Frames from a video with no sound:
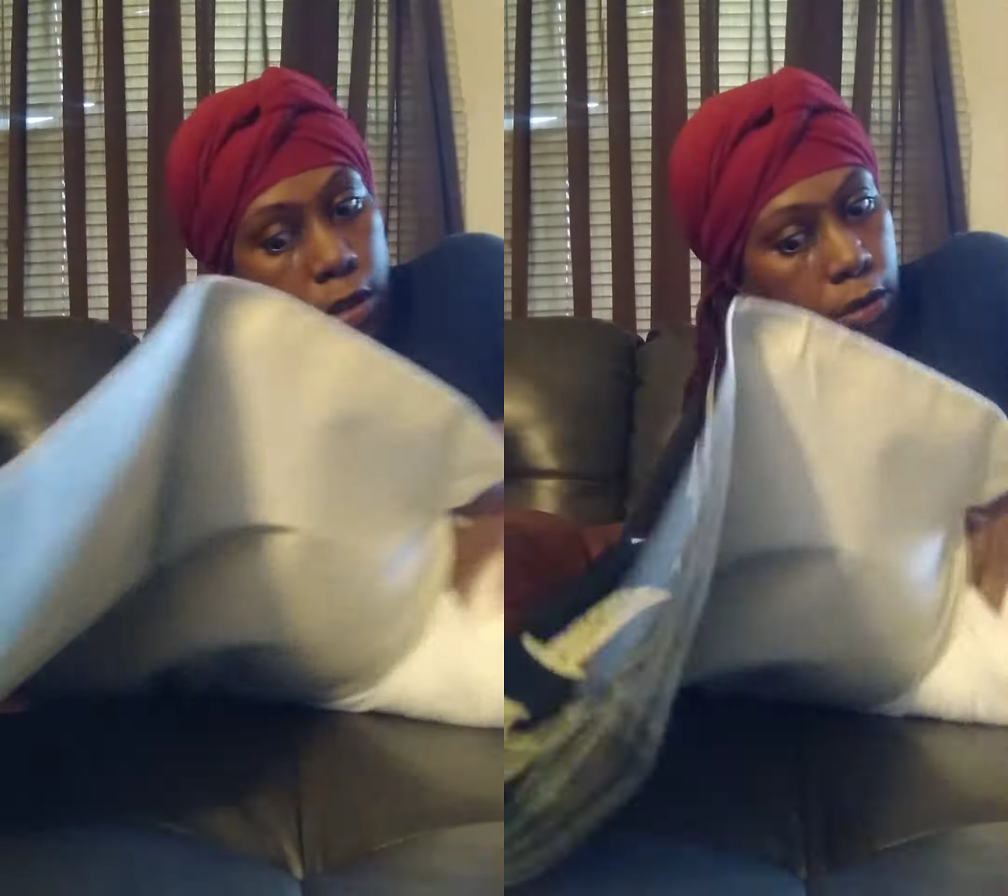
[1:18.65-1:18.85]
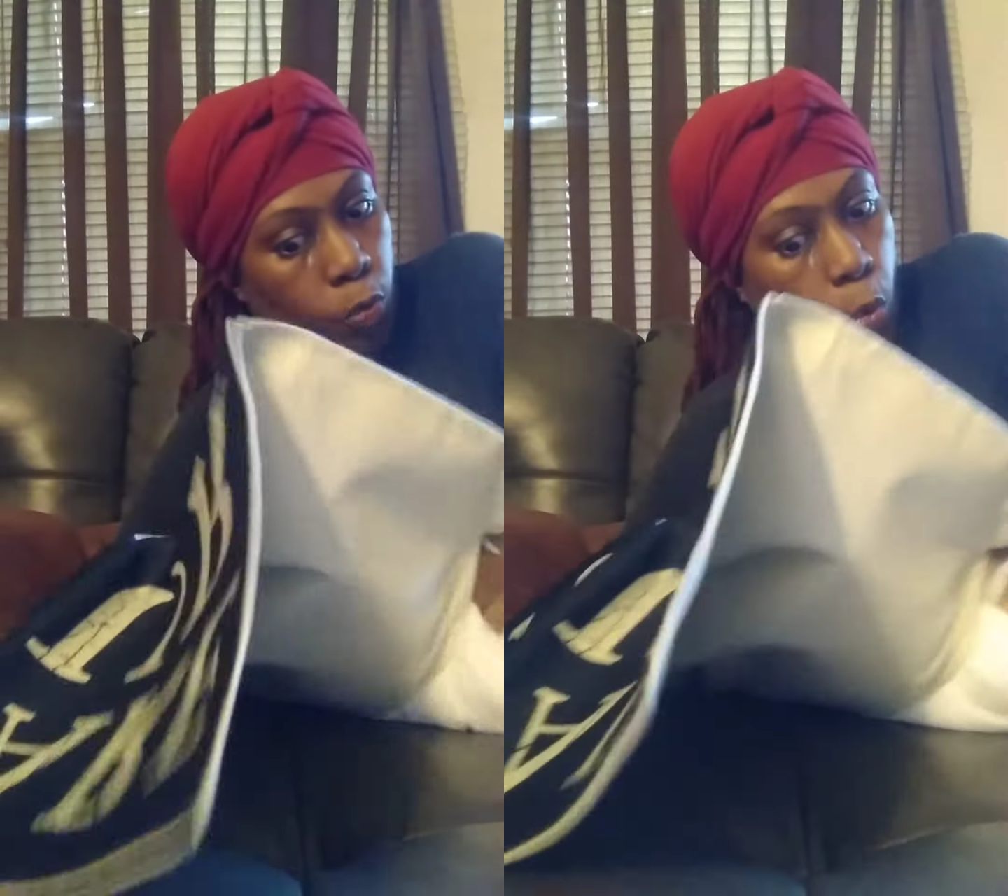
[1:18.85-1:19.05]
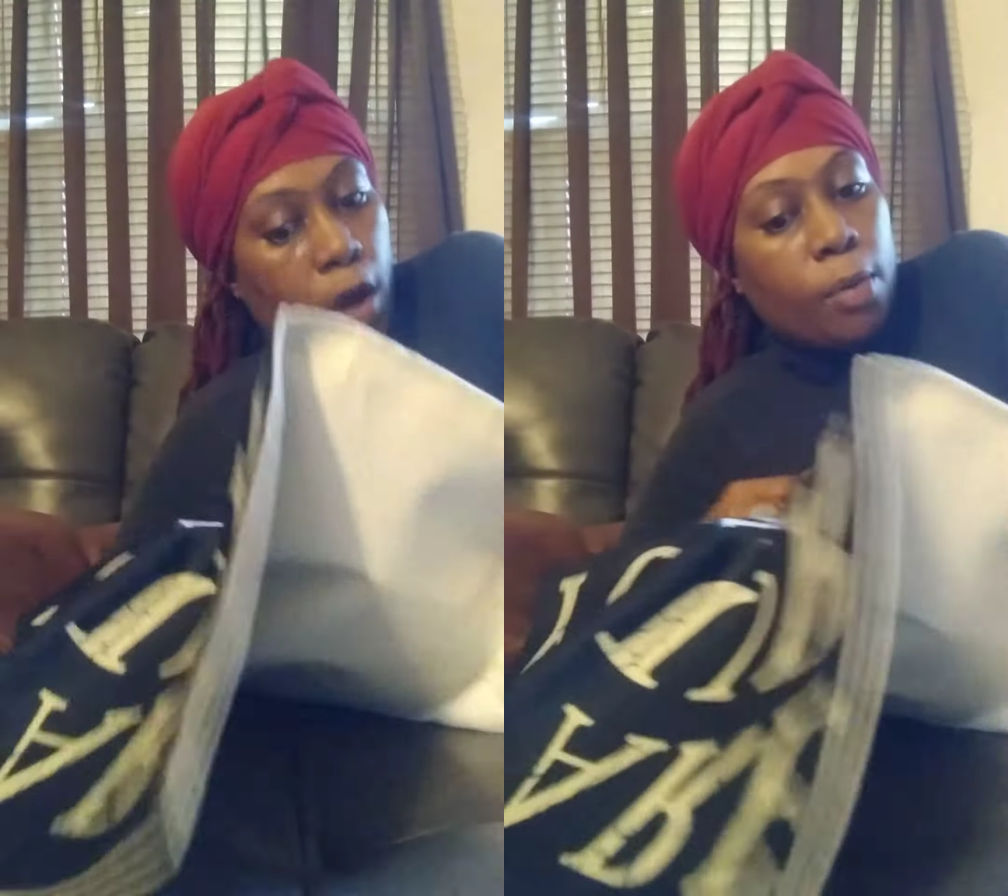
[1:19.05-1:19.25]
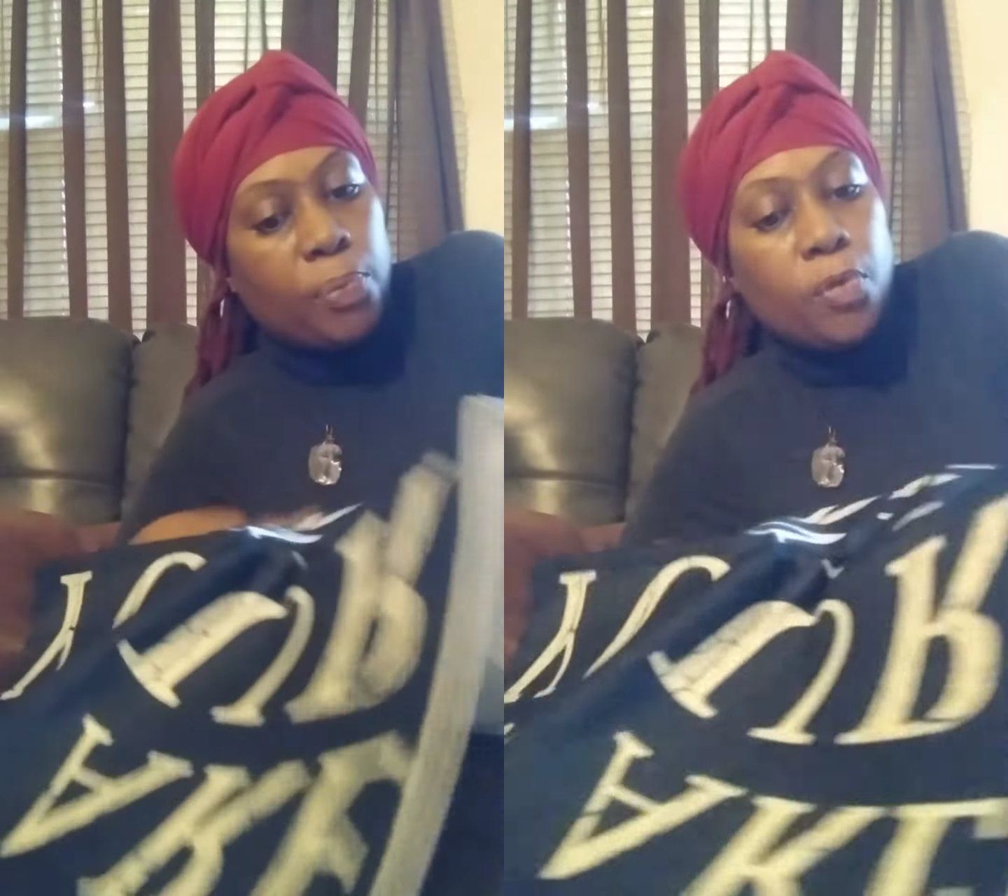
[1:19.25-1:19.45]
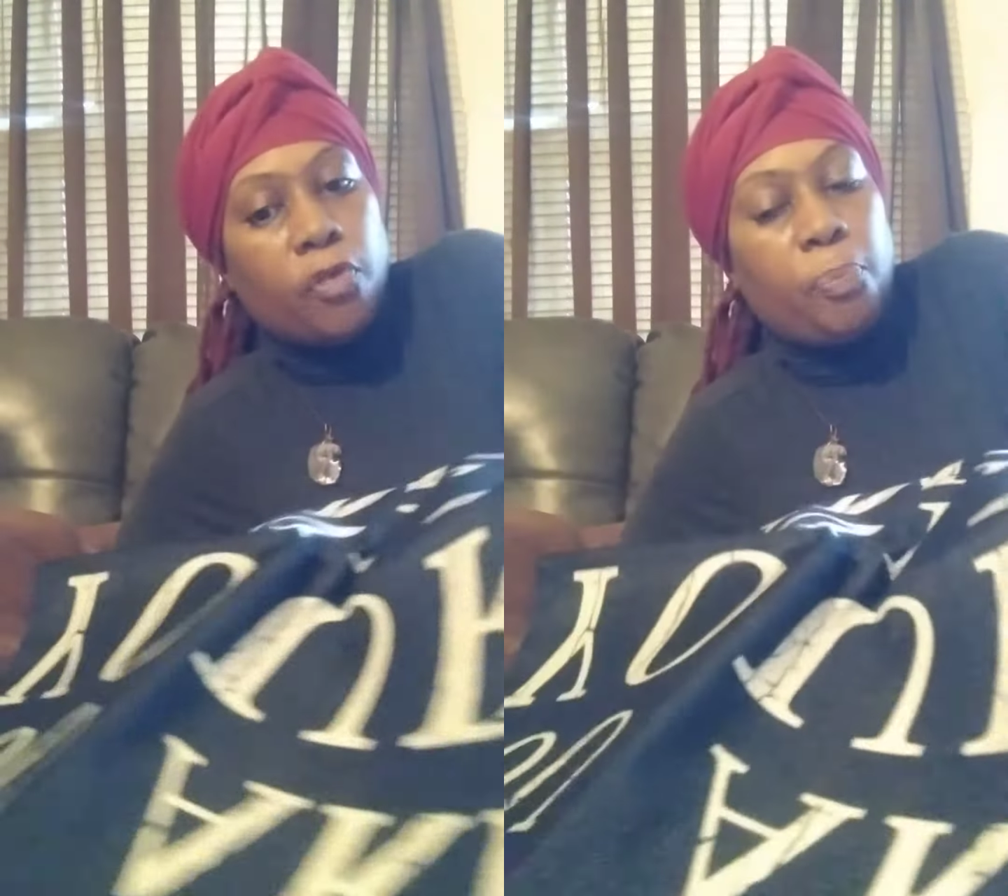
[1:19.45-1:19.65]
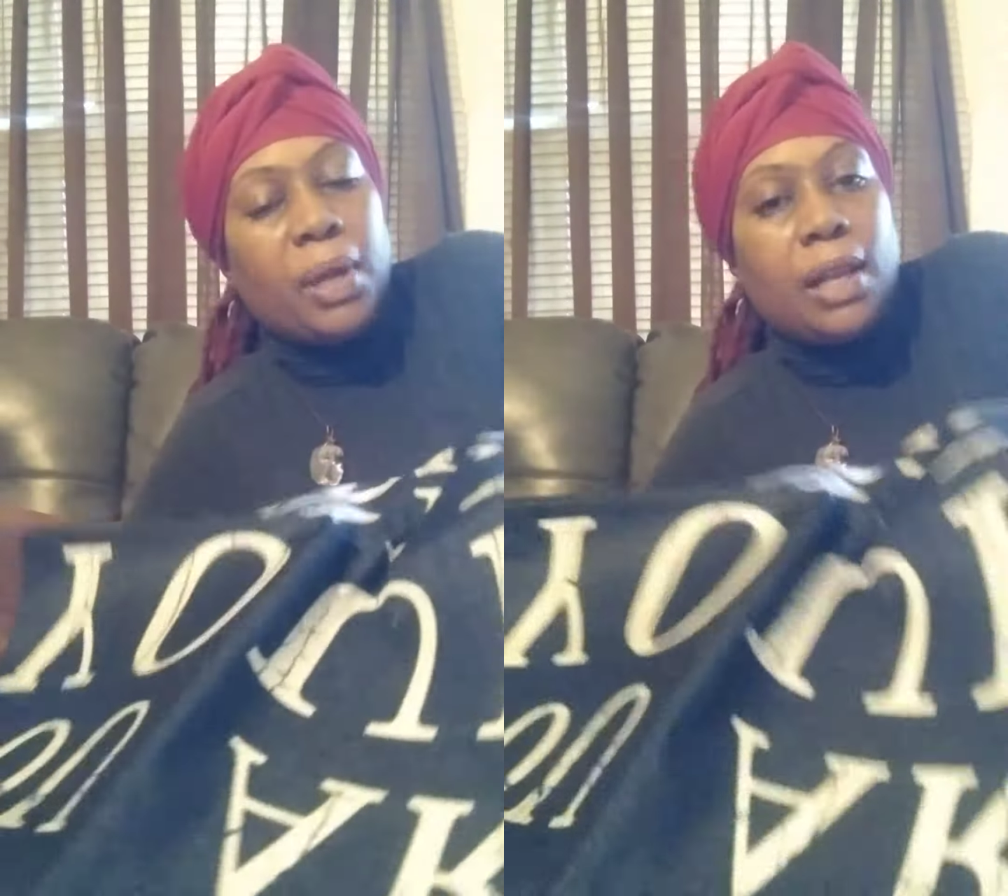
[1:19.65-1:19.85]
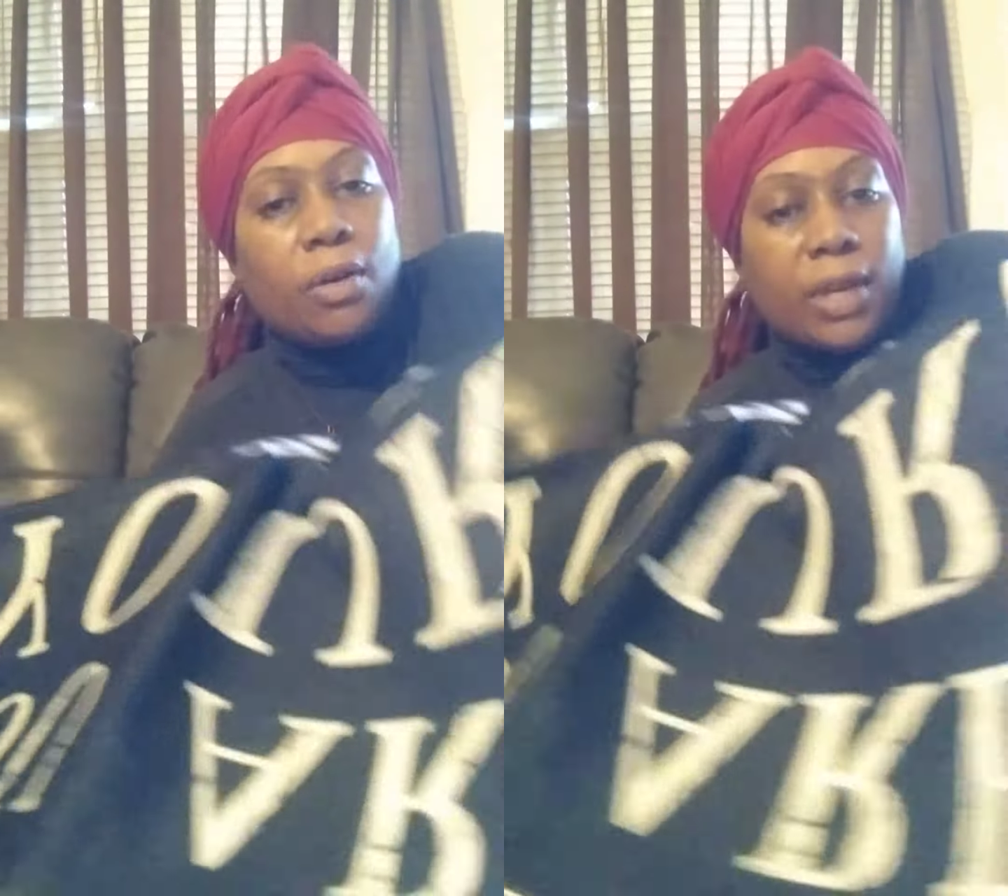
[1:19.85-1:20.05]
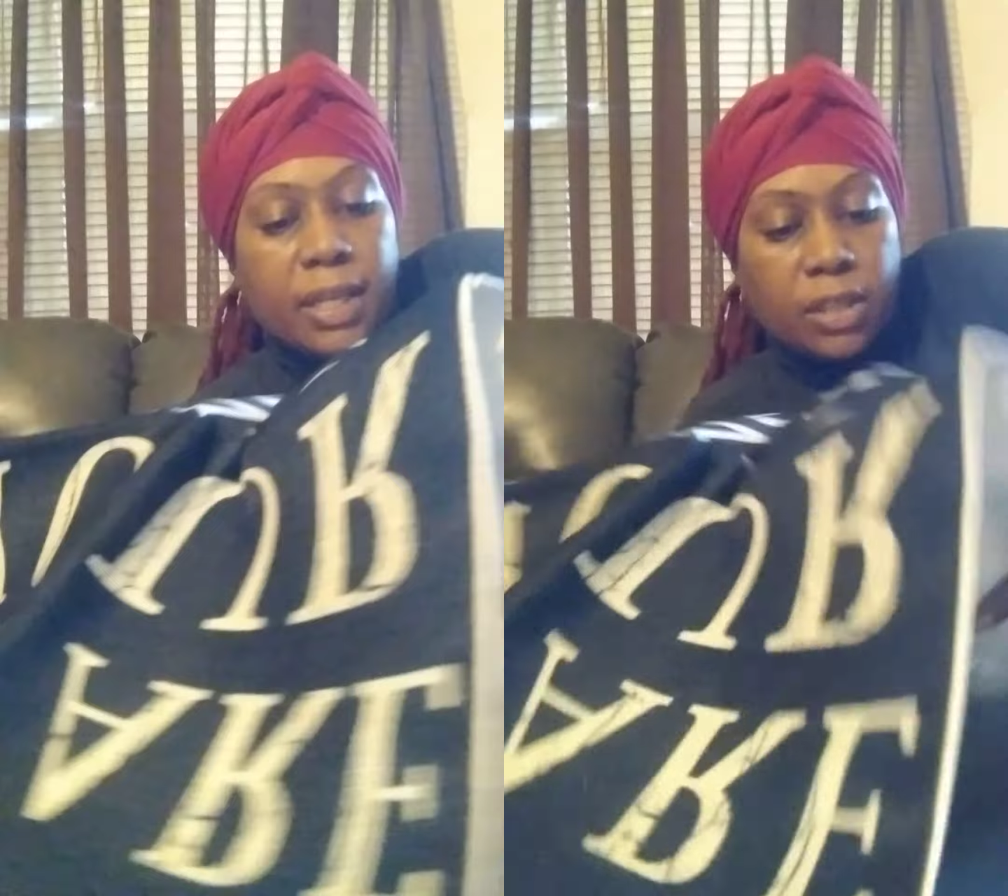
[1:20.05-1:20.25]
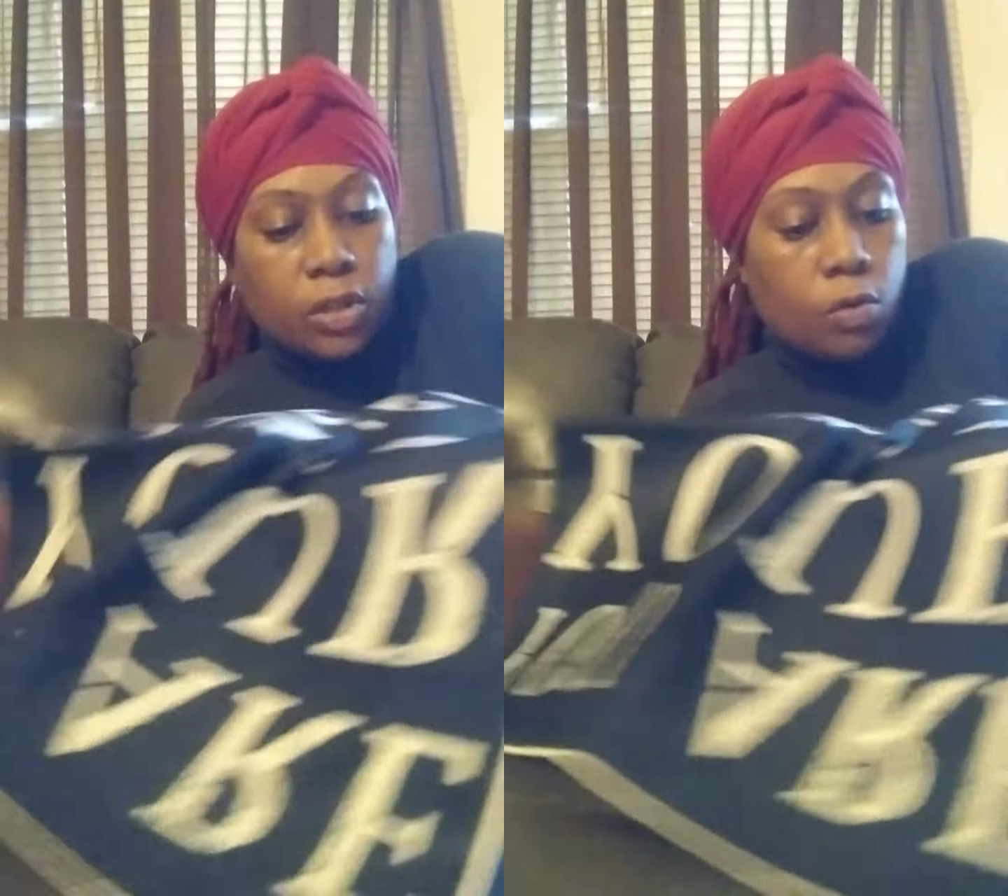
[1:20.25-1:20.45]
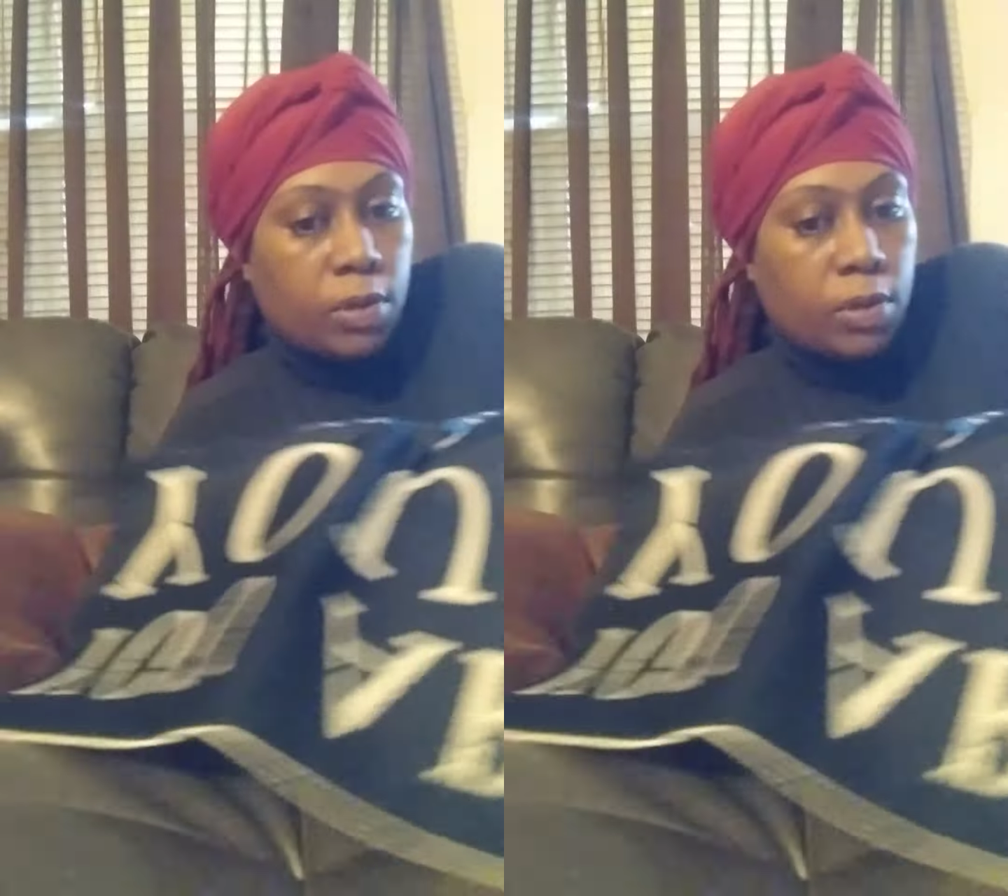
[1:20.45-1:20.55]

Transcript: the waterproof pillow insert,